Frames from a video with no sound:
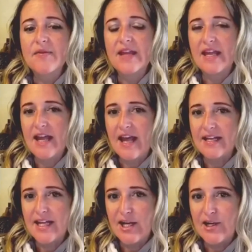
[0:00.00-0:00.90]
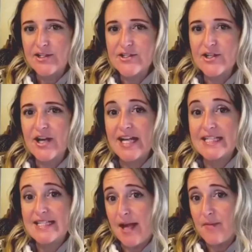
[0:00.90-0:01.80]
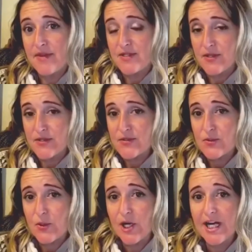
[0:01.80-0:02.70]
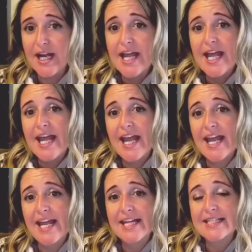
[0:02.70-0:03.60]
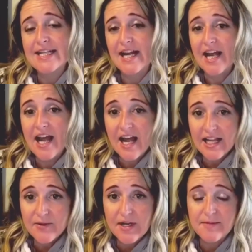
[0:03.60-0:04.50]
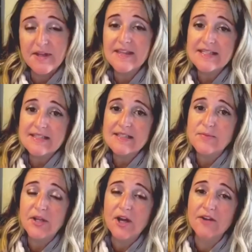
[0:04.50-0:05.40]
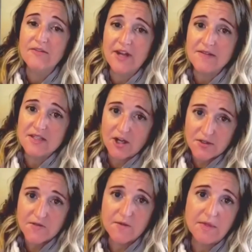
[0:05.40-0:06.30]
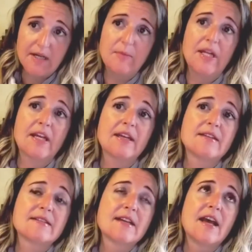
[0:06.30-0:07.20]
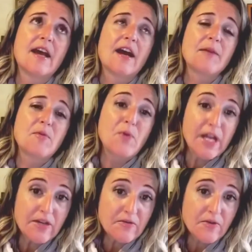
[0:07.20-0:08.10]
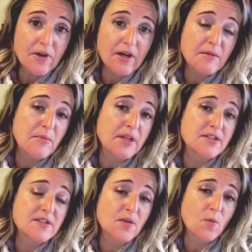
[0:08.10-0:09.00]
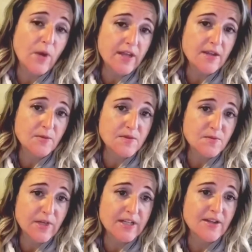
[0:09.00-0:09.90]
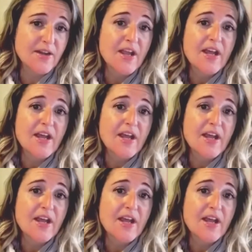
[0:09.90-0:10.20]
they add character and depth to the story. And I highly recommend. This is beyond 5 stars for me because I've been waiting for it, but just the way that it was written